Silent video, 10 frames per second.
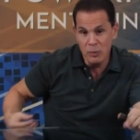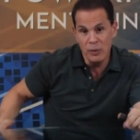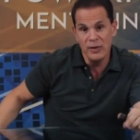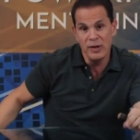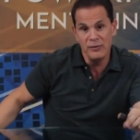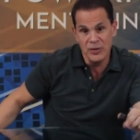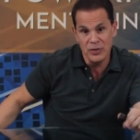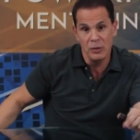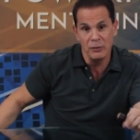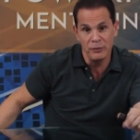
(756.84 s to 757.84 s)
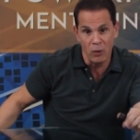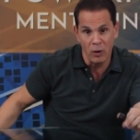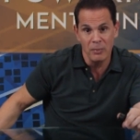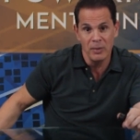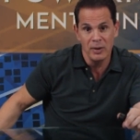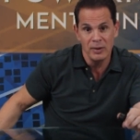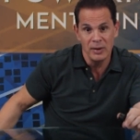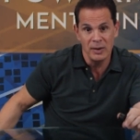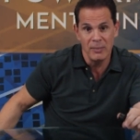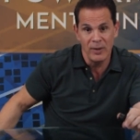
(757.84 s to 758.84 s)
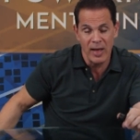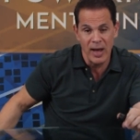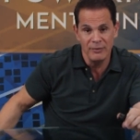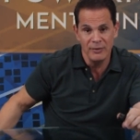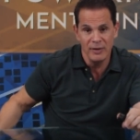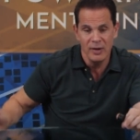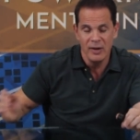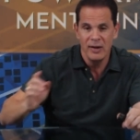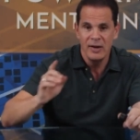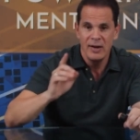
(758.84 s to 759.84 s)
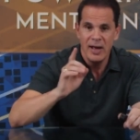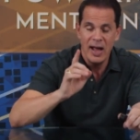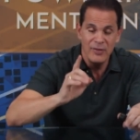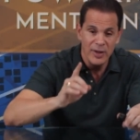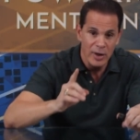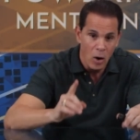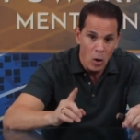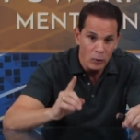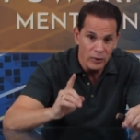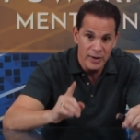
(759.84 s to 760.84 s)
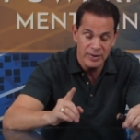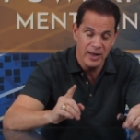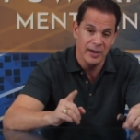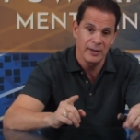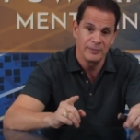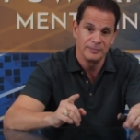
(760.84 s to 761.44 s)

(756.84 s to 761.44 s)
move into physical form in my life. And the only thing,